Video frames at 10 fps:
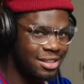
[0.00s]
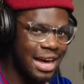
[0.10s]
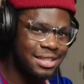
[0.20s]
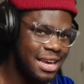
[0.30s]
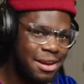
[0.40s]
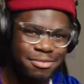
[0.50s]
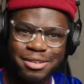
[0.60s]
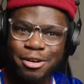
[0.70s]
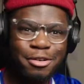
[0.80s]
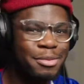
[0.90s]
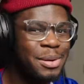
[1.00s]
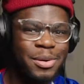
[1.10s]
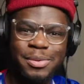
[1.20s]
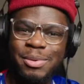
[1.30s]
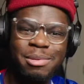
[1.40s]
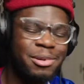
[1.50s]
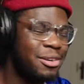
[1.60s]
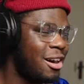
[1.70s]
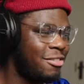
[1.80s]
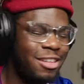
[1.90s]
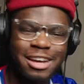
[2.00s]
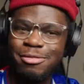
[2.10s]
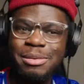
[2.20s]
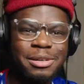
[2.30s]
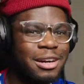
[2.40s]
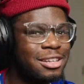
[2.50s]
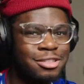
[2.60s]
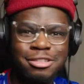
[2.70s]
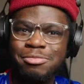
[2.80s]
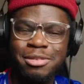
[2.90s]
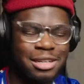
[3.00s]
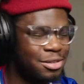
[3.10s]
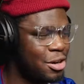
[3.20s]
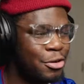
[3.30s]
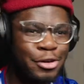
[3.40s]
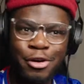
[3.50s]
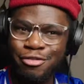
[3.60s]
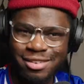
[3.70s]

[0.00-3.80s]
That day, no, we were not flying, we were not shooting, but no